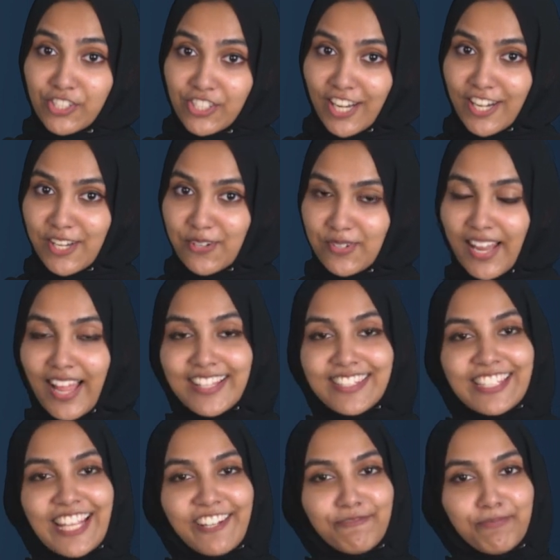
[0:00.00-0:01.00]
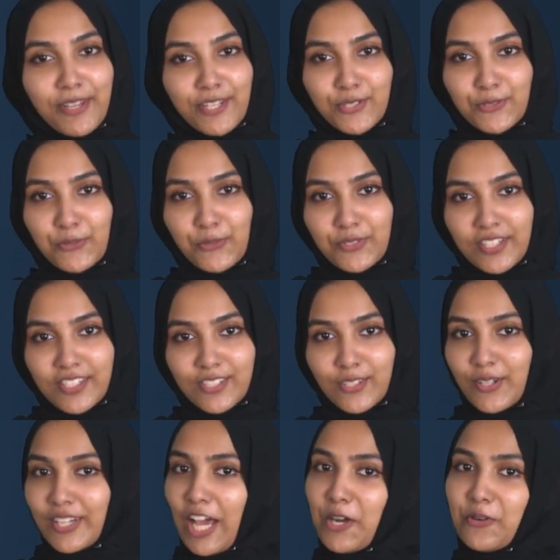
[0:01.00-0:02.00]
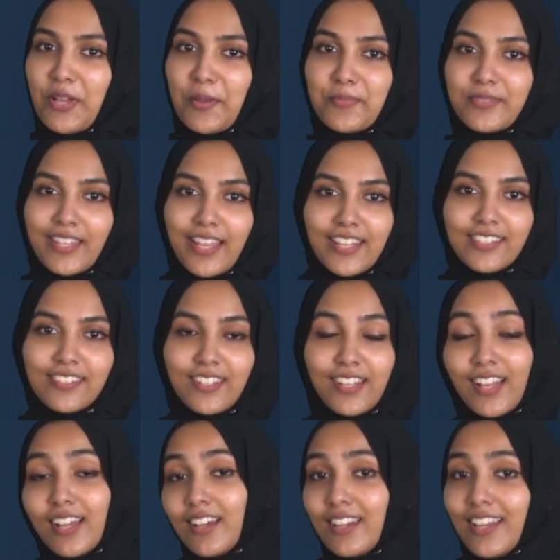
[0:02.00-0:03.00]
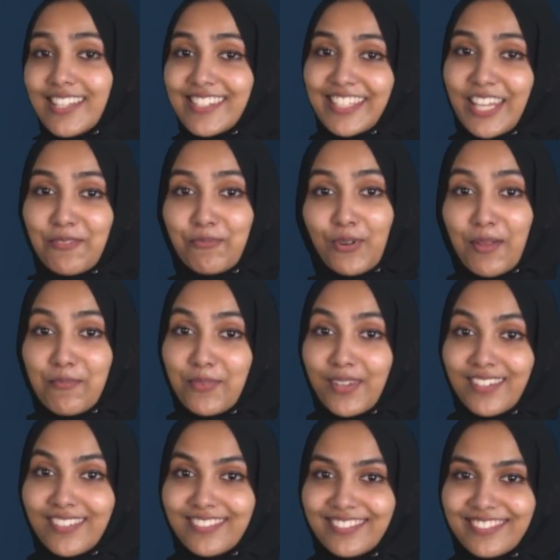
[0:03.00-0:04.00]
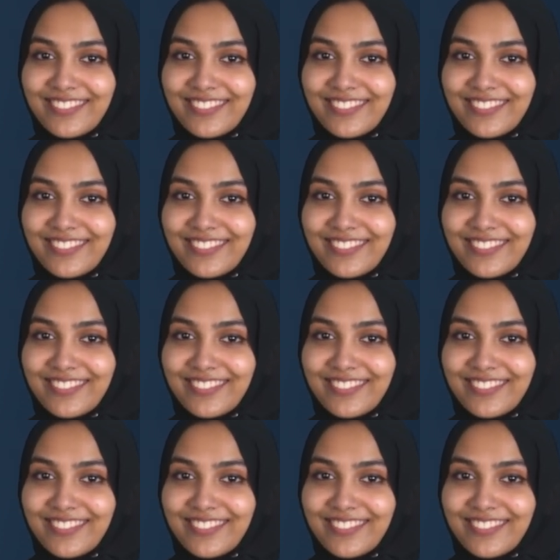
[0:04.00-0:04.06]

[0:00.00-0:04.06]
schedule and self-paced courses on our website. Let's get prepping.